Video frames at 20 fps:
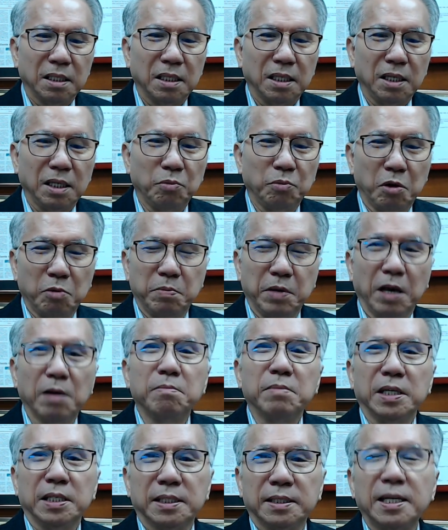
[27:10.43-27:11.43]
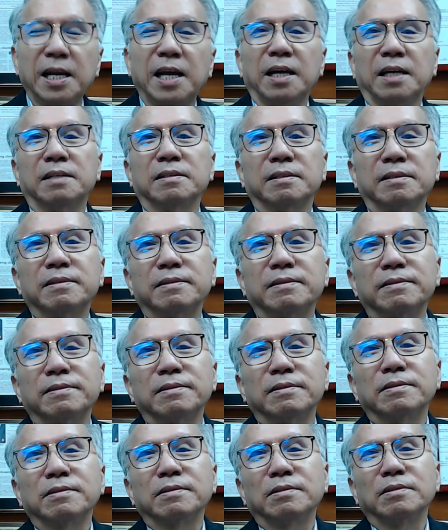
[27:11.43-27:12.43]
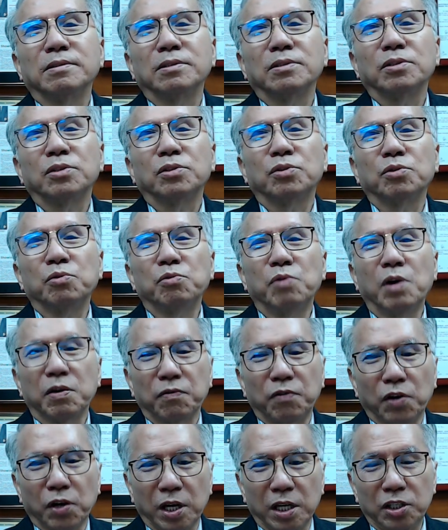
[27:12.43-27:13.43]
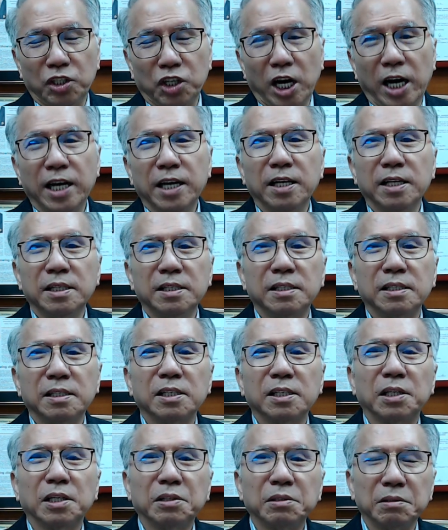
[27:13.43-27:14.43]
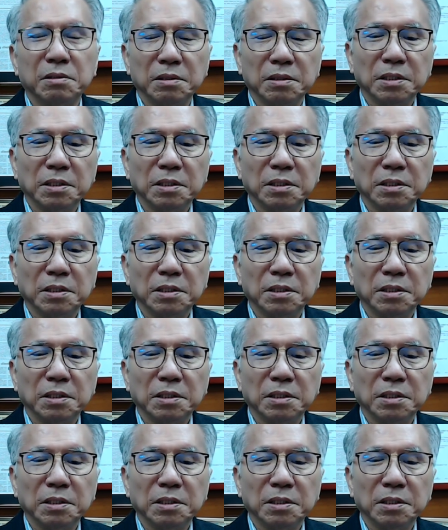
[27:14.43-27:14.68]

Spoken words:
it will be a mistake to work for the giants, you know.